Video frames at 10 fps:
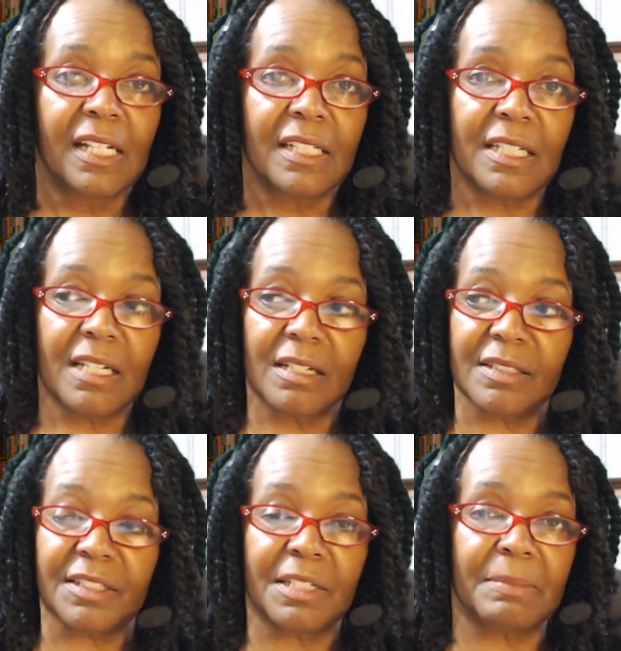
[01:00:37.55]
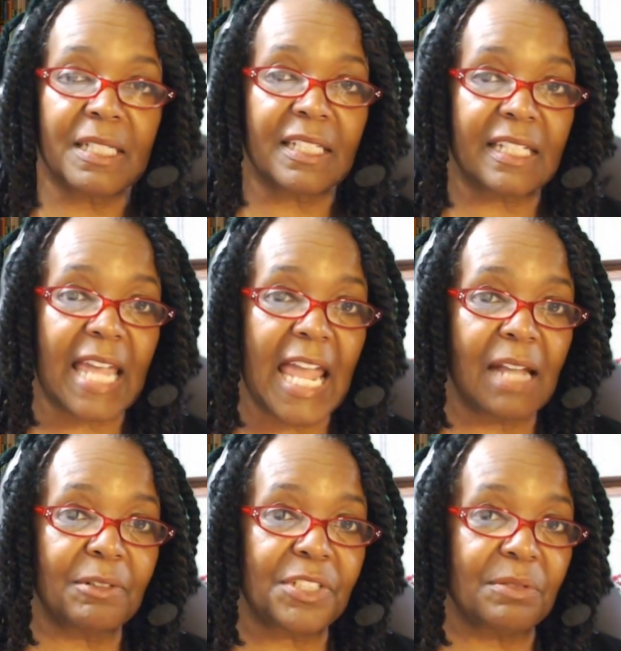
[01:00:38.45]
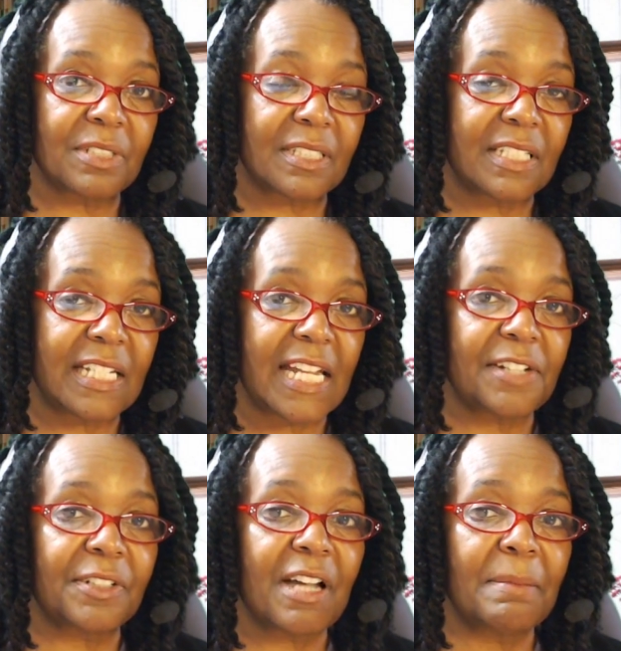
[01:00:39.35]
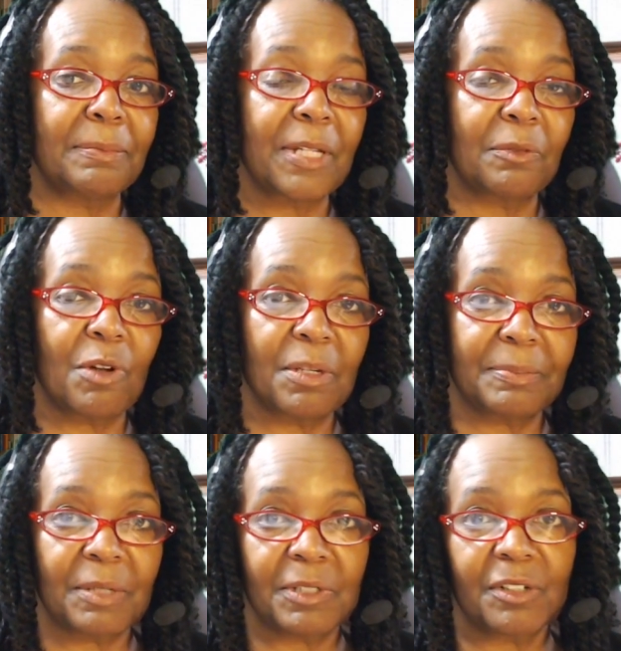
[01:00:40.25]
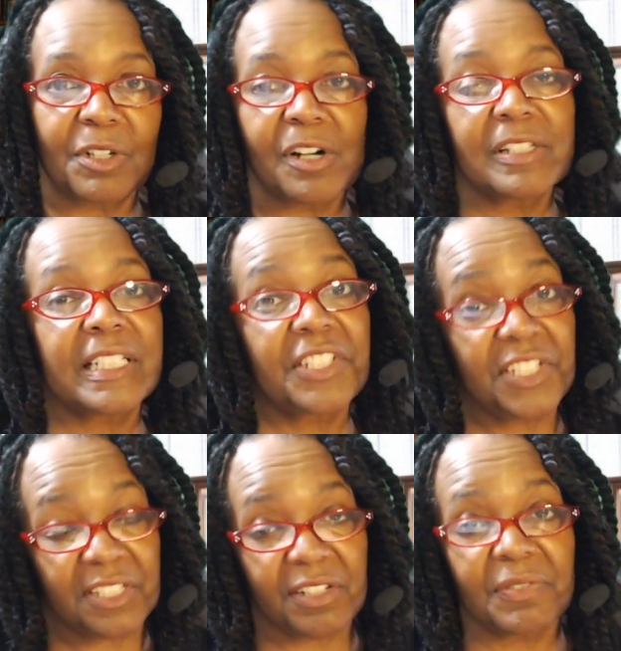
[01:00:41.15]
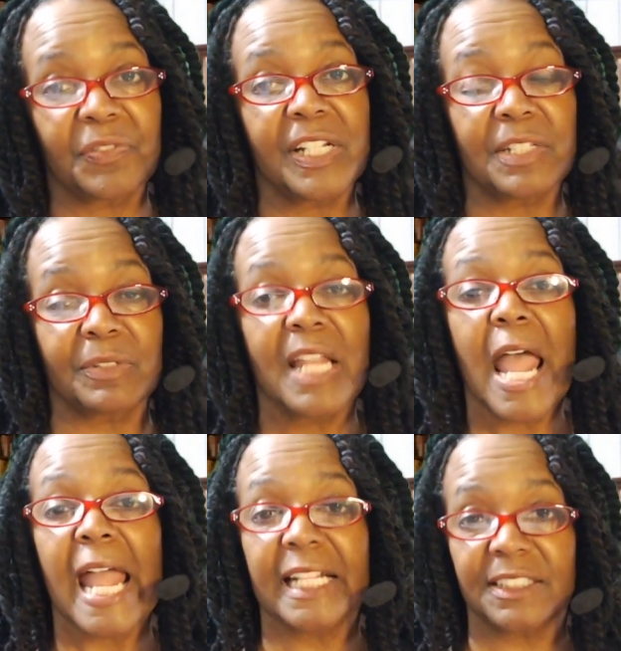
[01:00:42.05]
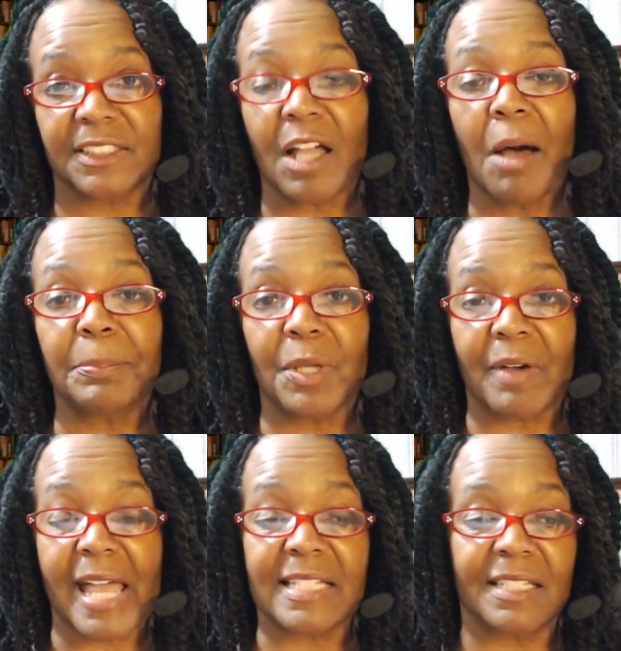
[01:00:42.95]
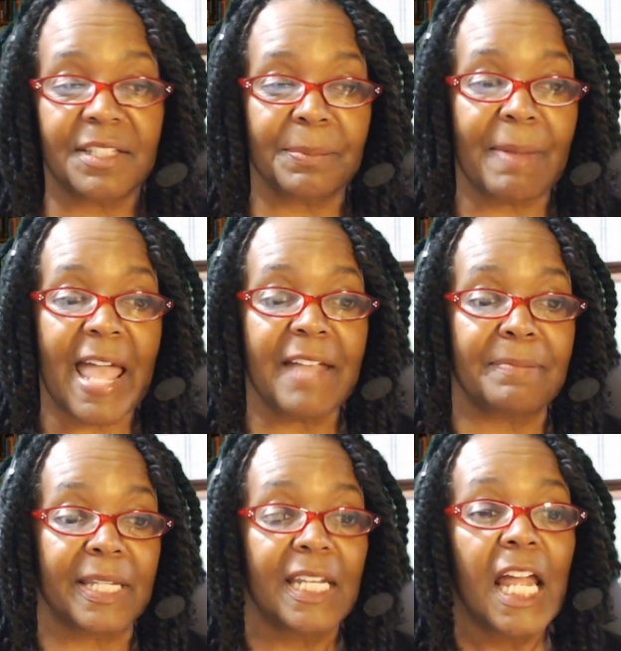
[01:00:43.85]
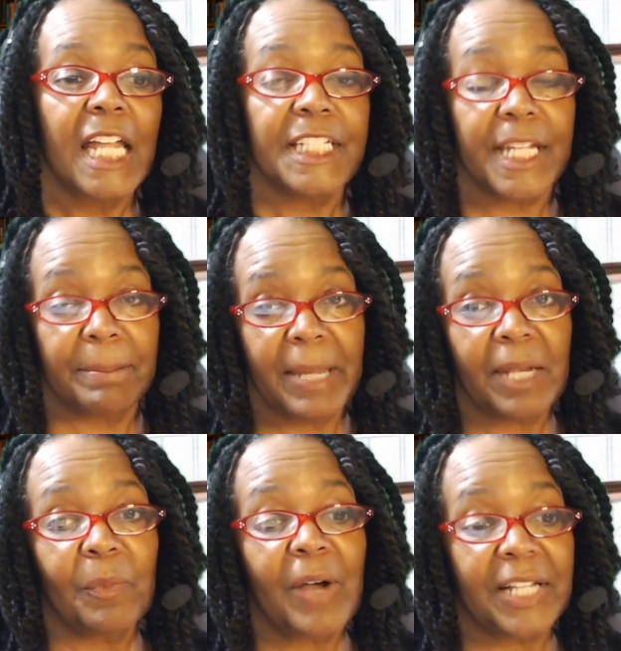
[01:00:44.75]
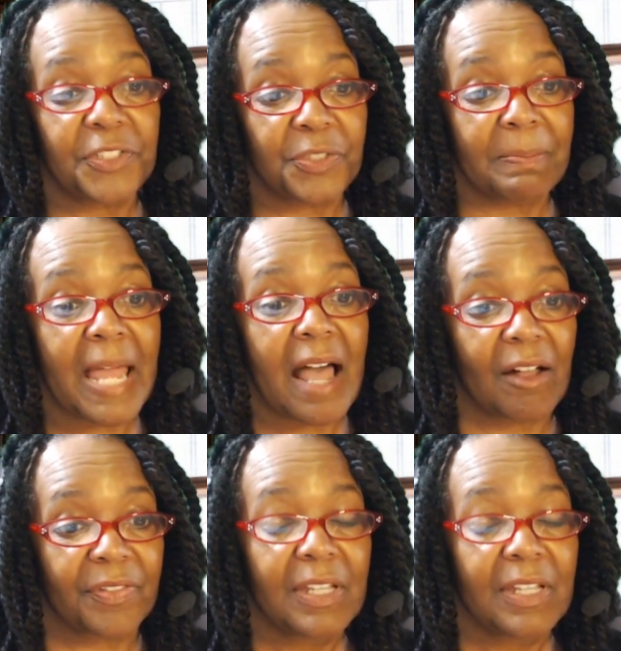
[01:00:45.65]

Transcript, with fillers: You know, she could have been in the gang when she was a teenager. Come up there, roll up there with her girls that she's still friends with, and stomp your ass into the pavement. You better watch your mouth.